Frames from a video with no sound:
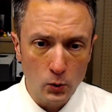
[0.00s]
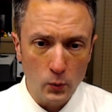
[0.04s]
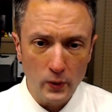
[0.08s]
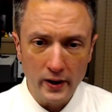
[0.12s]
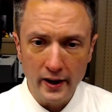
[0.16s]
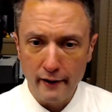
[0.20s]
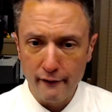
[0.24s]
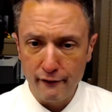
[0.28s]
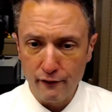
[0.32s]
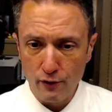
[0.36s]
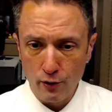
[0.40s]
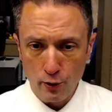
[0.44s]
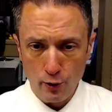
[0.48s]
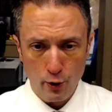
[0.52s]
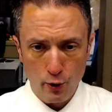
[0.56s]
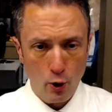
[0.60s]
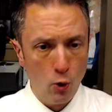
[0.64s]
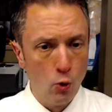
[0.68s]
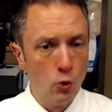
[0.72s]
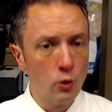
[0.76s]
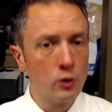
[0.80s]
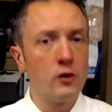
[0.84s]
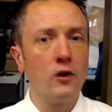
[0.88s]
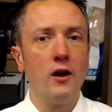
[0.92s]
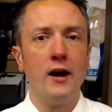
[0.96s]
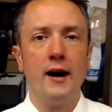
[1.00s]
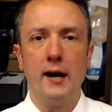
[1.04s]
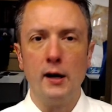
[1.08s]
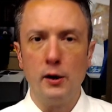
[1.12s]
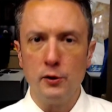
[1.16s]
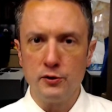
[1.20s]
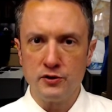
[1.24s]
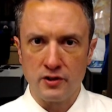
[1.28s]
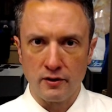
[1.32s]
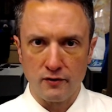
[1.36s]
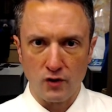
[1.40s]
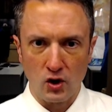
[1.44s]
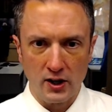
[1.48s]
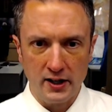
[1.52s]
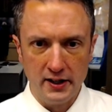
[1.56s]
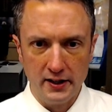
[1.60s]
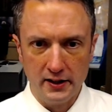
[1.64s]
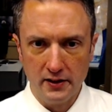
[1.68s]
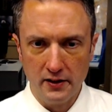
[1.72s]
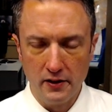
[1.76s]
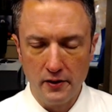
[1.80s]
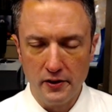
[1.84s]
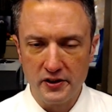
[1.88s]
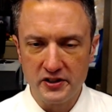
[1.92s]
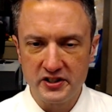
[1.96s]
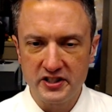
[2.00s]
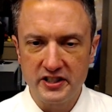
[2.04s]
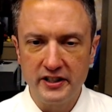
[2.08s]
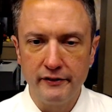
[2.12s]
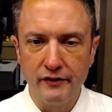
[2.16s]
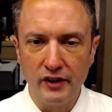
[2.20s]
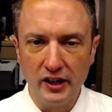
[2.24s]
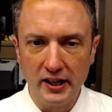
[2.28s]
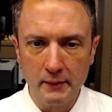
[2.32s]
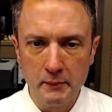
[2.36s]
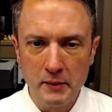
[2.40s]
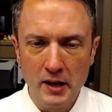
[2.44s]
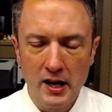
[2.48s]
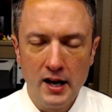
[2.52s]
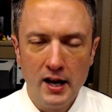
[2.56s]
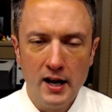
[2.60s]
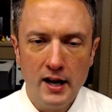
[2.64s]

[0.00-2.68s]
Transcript: We have no clouds overhead this evening.